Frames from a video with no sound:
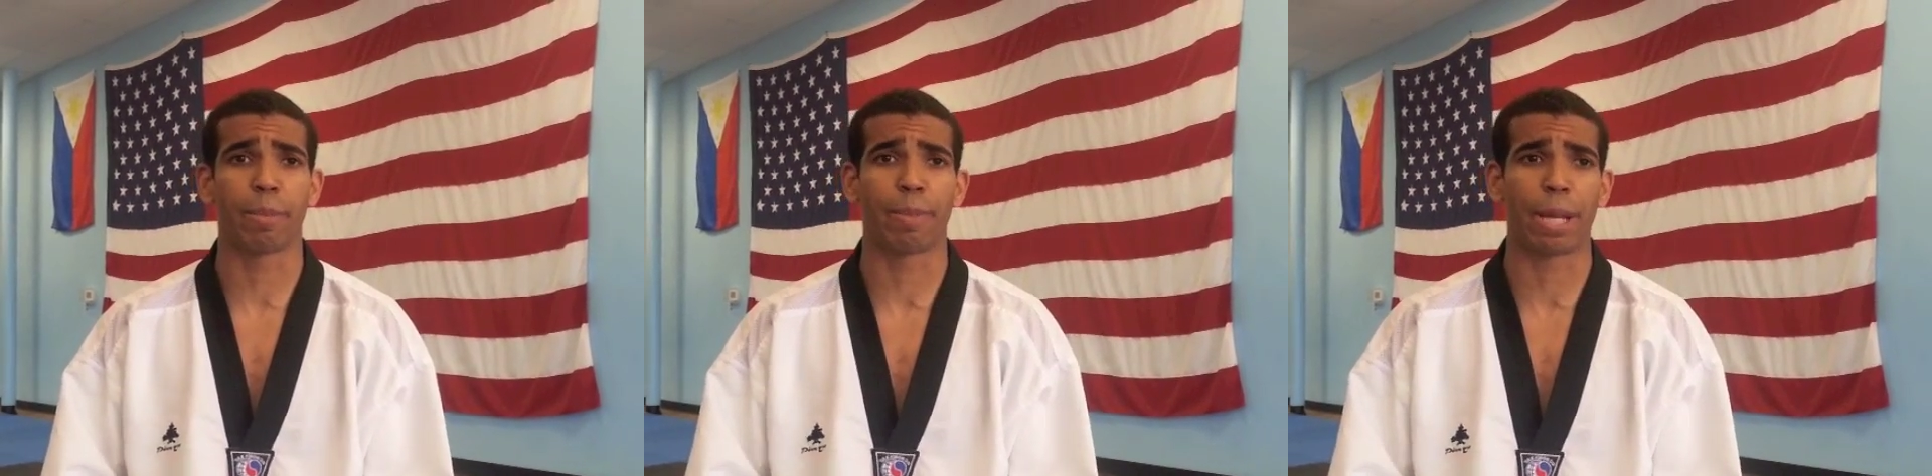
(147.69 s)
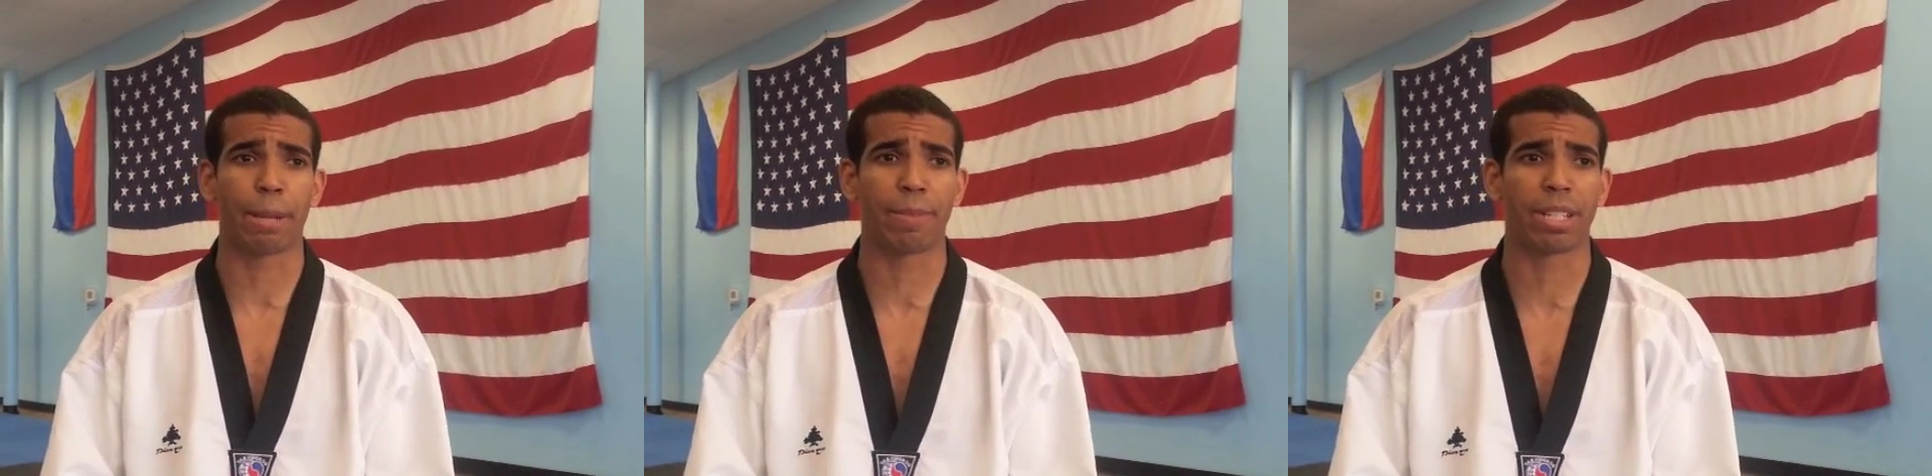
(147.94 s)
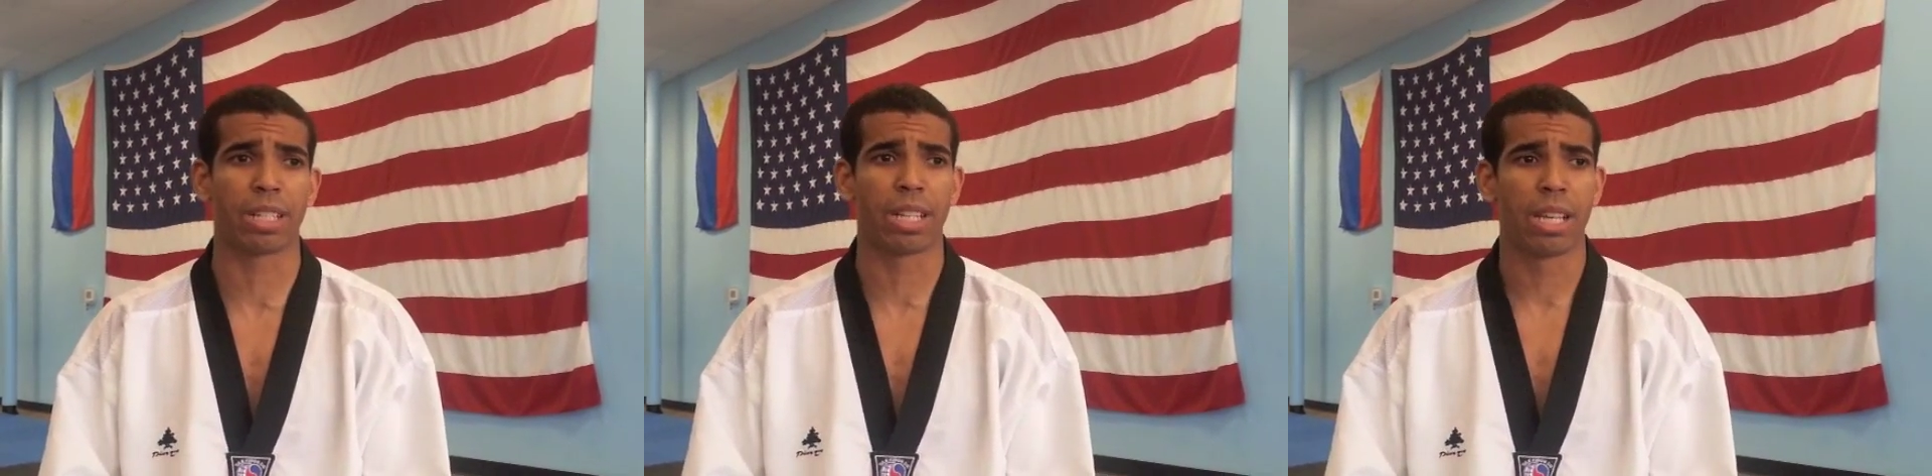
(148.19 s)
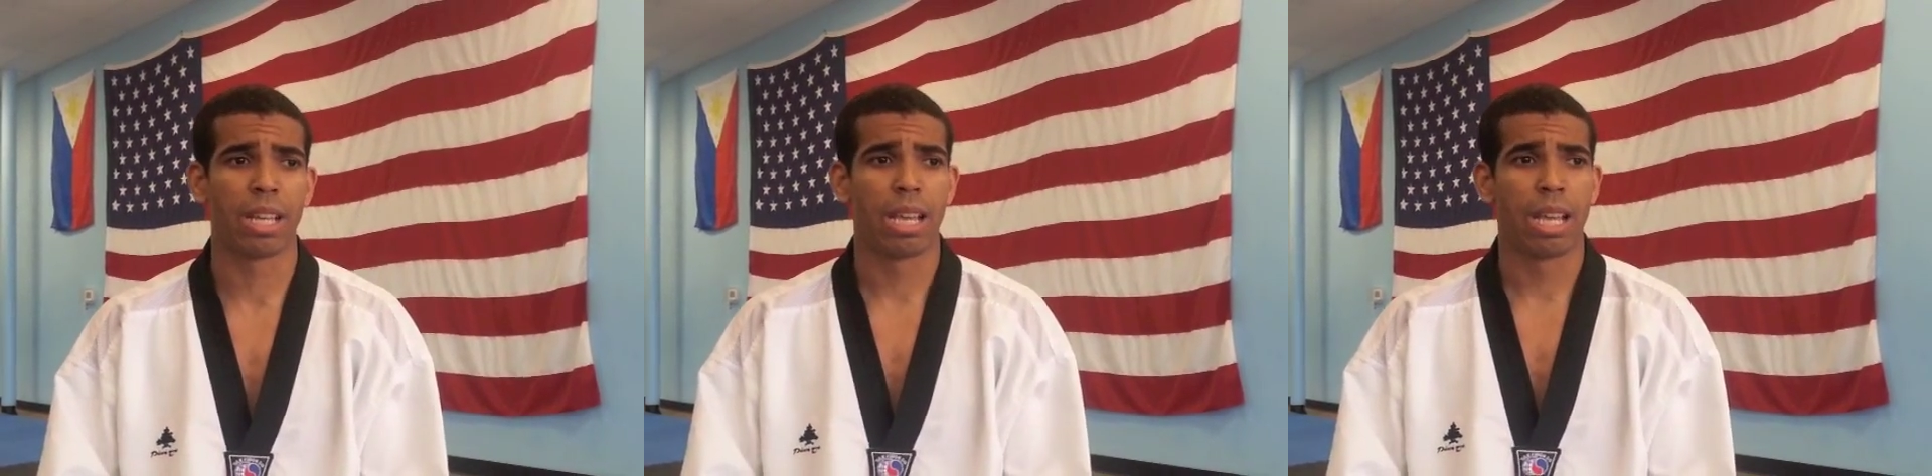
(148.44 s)
impediment.
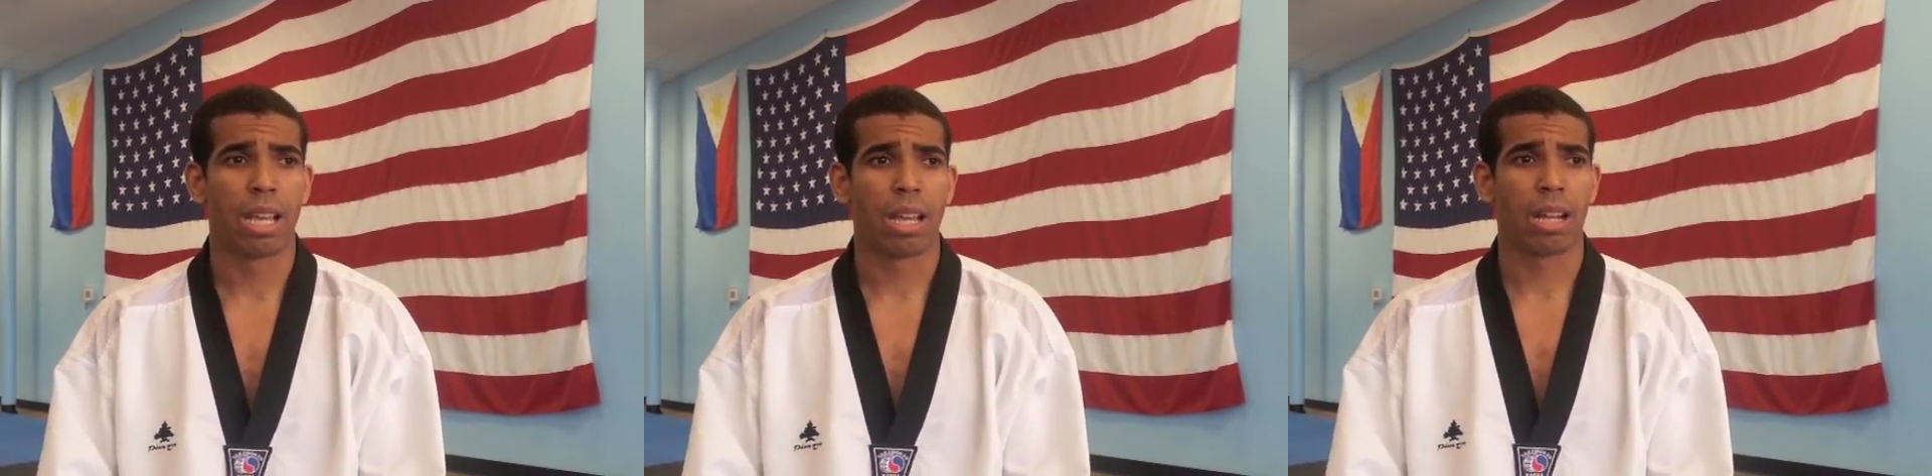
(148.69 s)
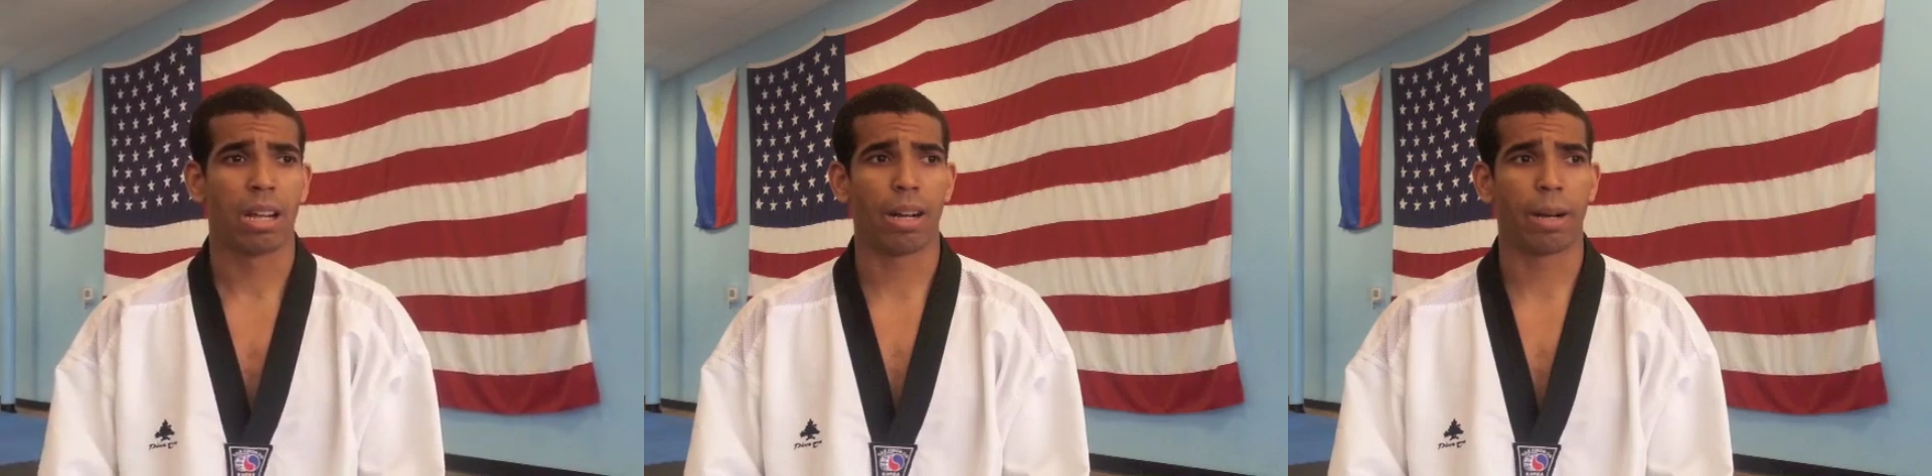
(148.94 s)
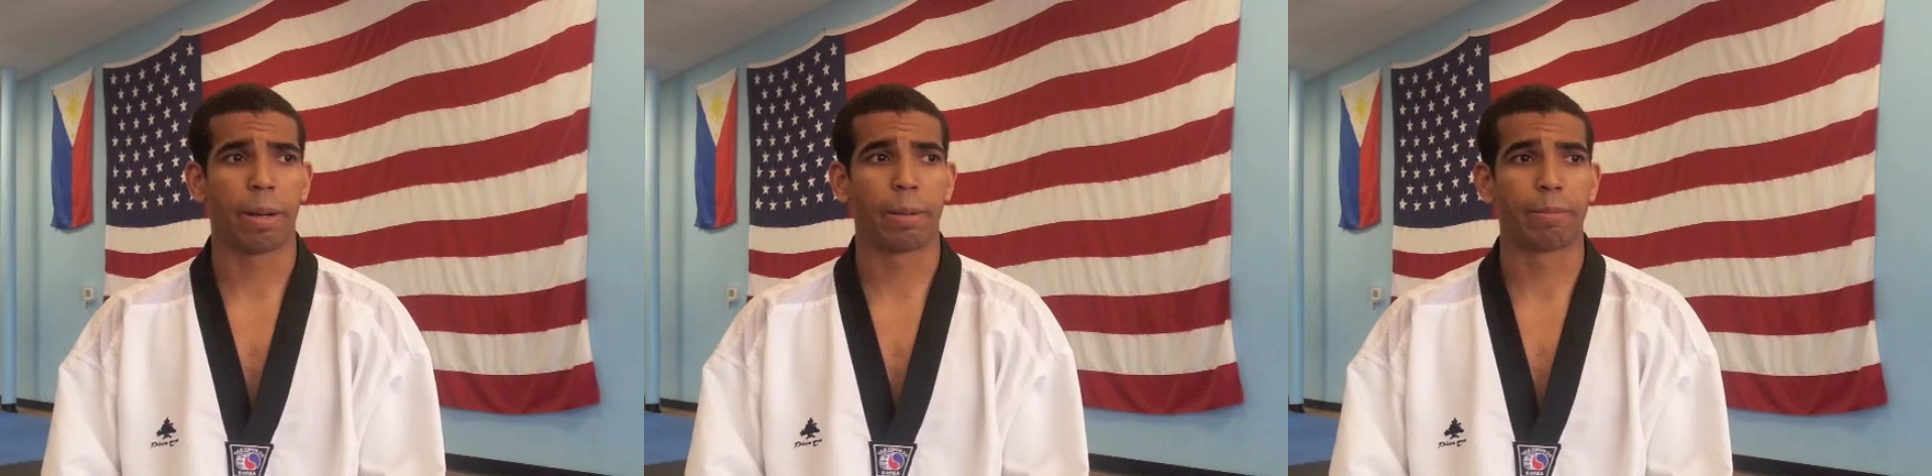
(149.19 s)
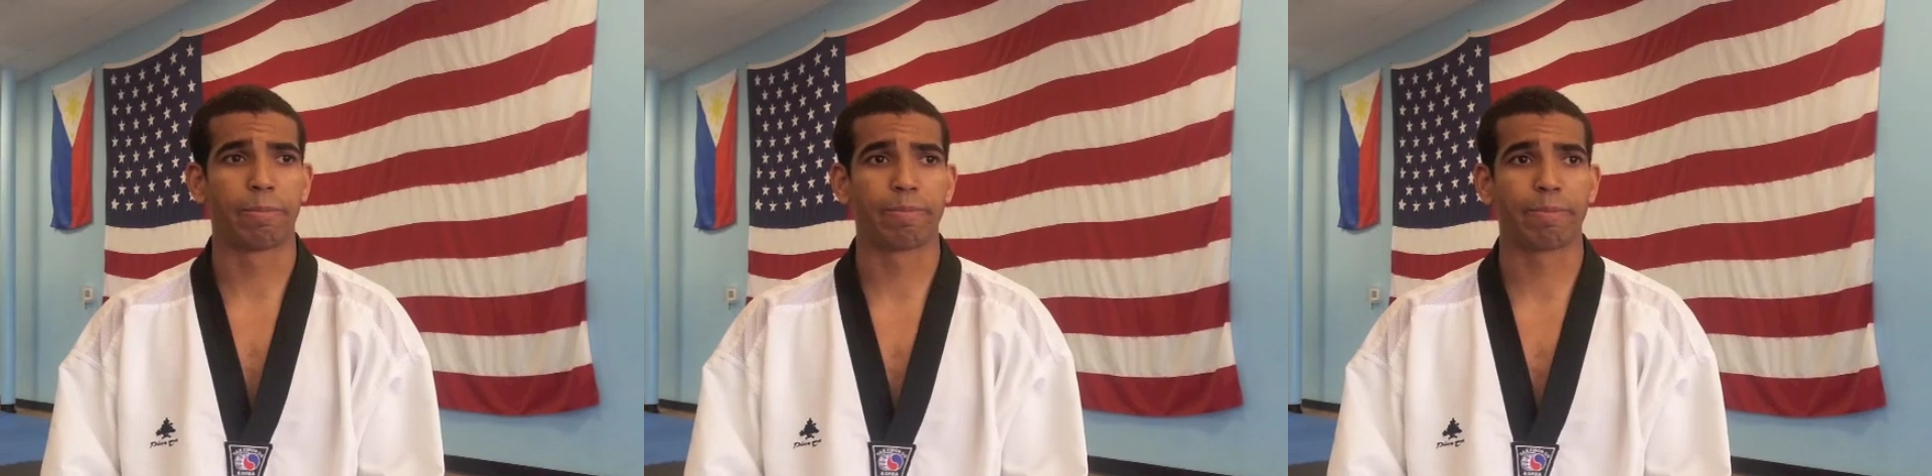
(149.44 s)

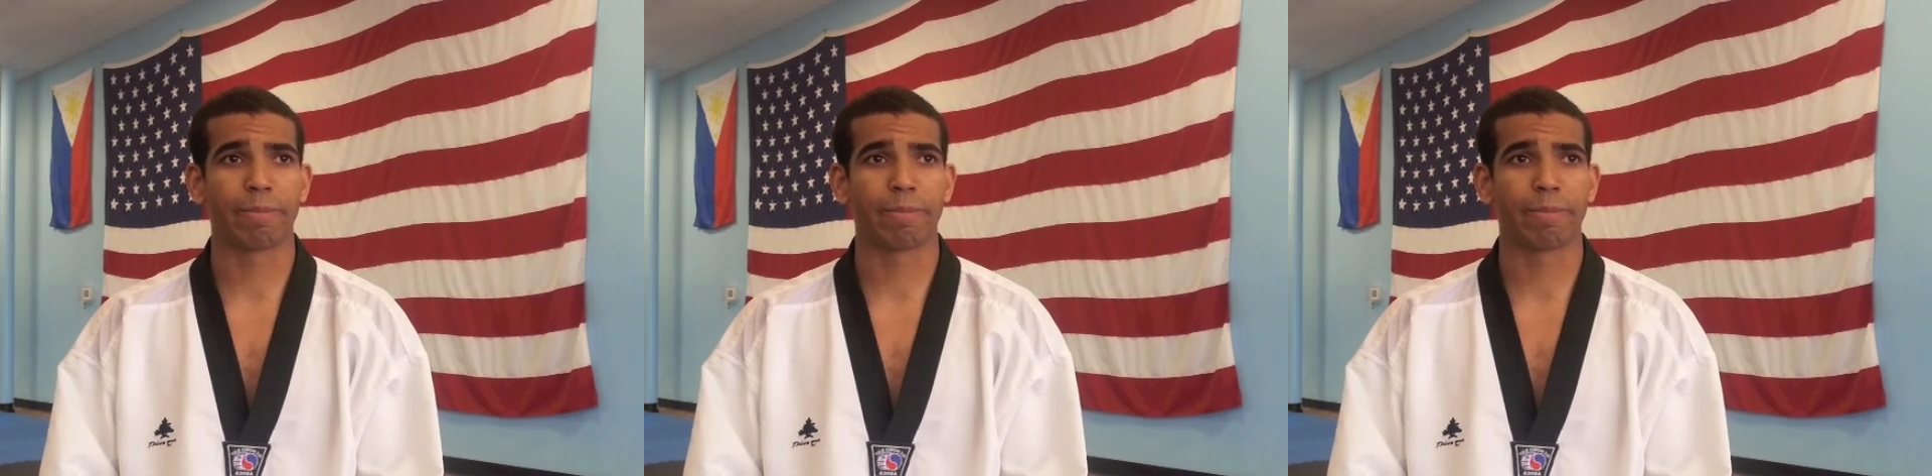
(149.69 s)
And